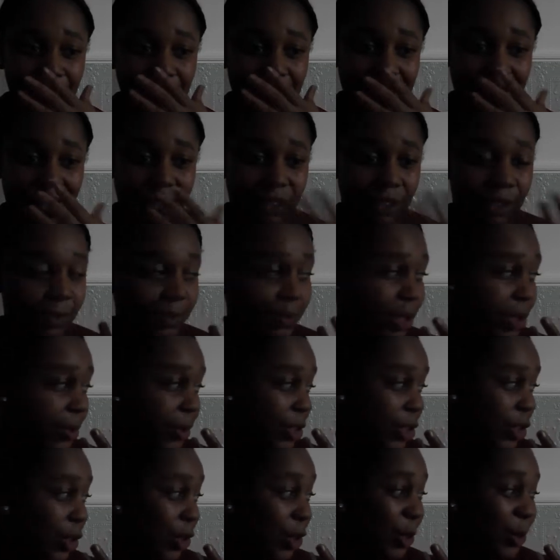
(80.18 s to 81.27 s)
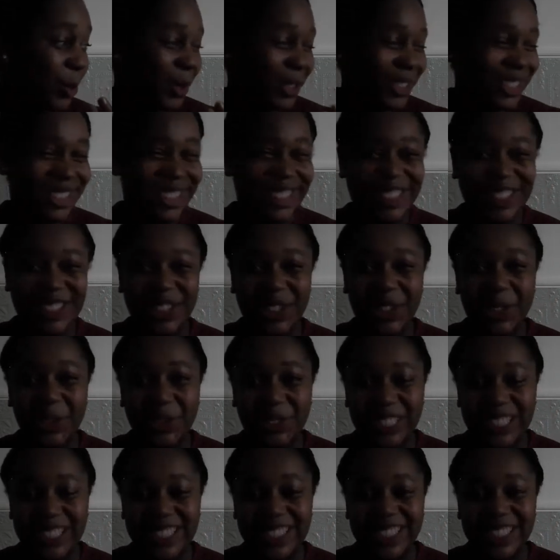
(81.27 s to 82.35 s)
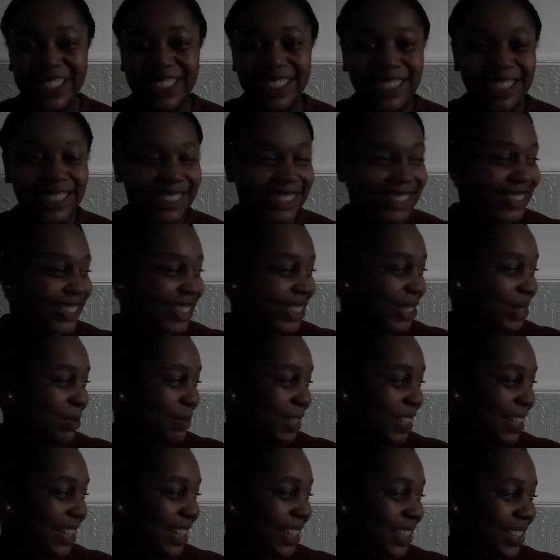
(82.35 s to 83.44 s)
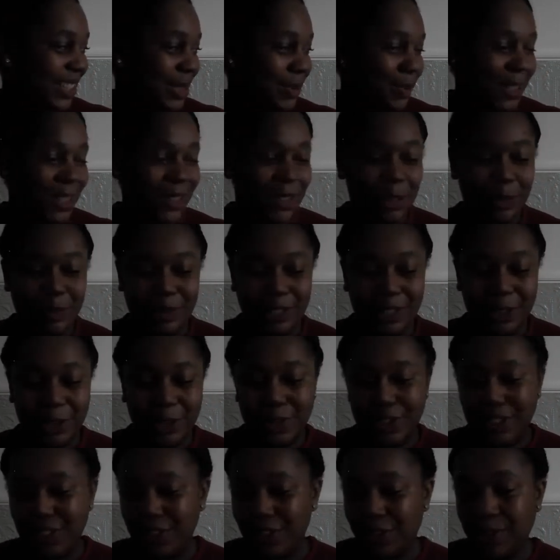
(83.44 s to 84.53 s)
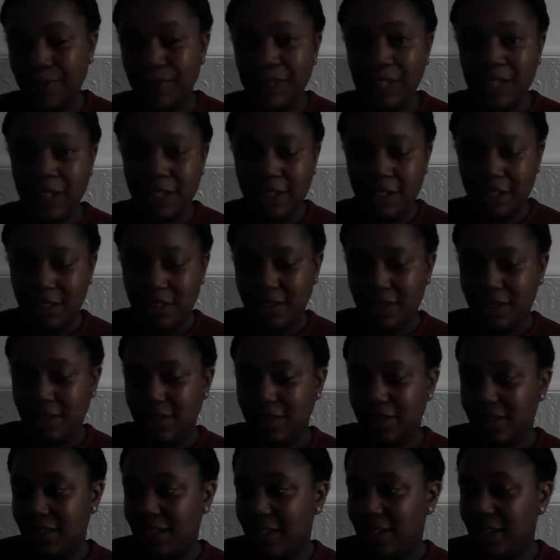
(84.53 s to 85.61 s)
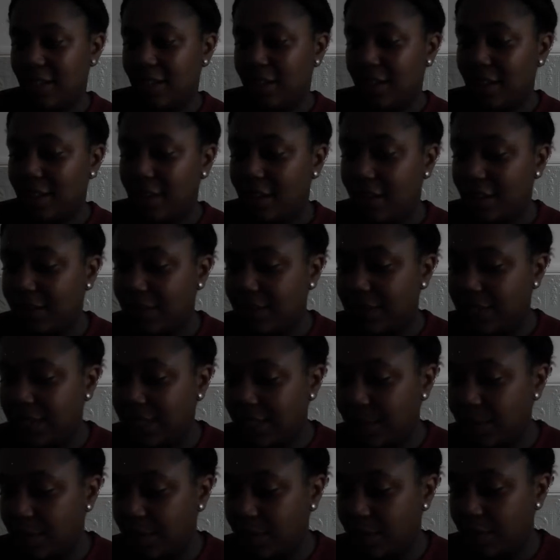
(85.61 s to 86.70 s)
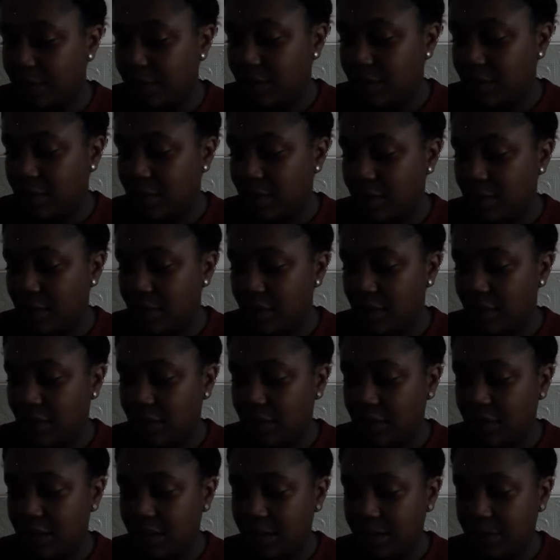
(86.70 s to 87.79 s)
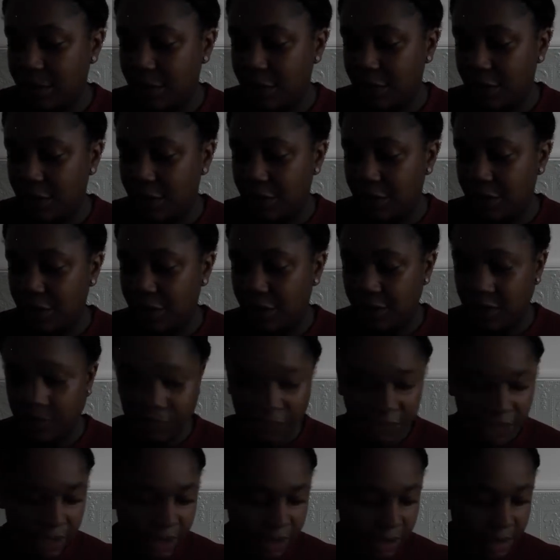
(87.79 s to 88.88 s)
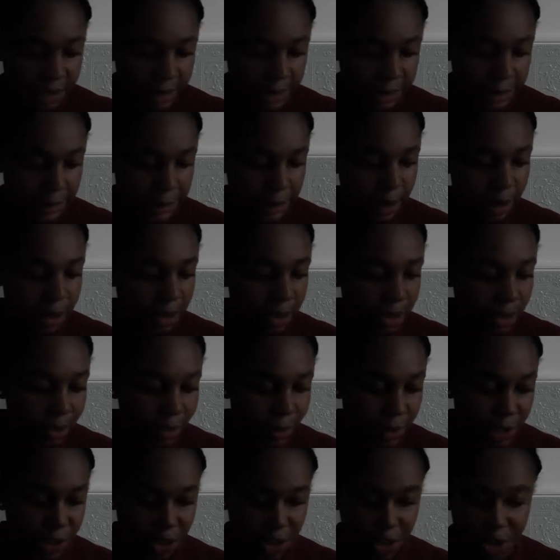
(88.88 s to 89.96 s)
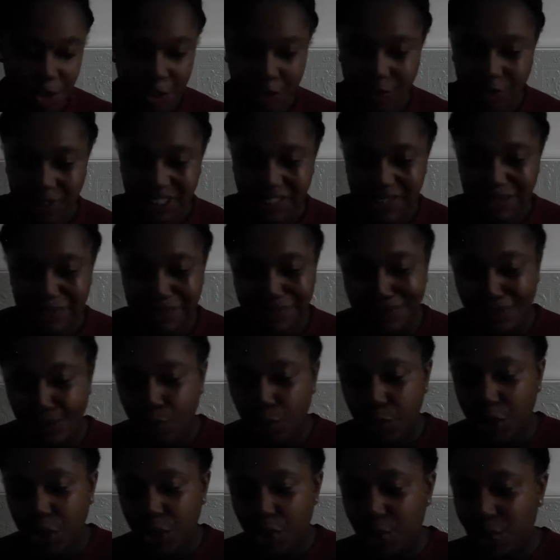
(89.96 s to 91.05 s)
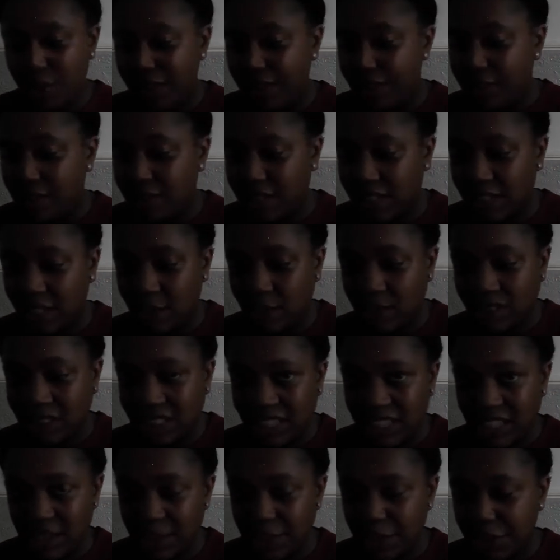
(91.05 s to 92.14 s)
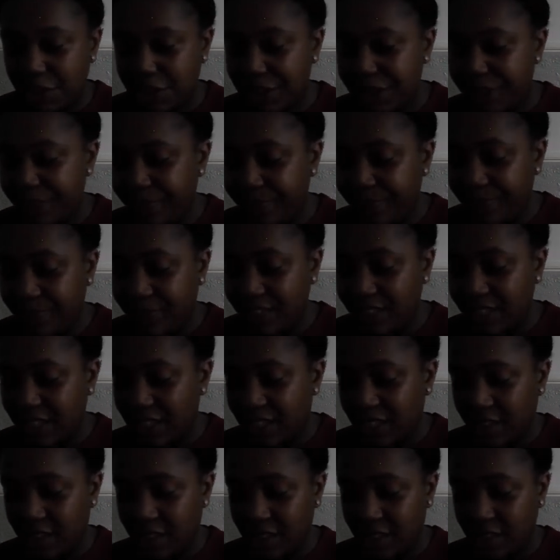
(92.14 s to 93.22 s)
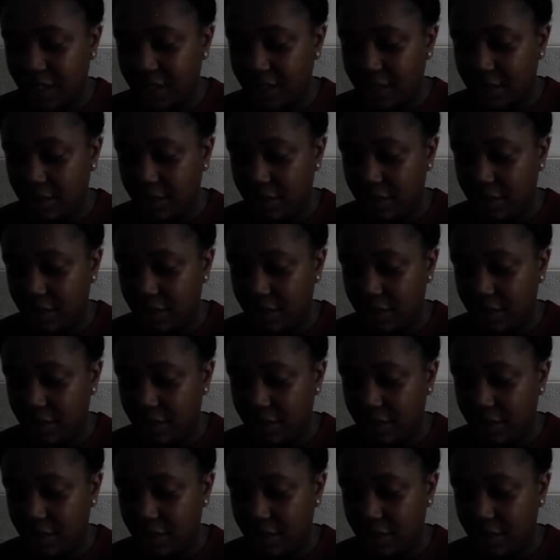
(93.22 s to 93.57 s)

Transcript: and pretty much only putting it in coffee. Sorry, my cat's in the background being a weirdo. So I've got like half a teaspoon of Demerara sugar because white sugar for me is pretty weak. Like, I want to taste my sugar, and I think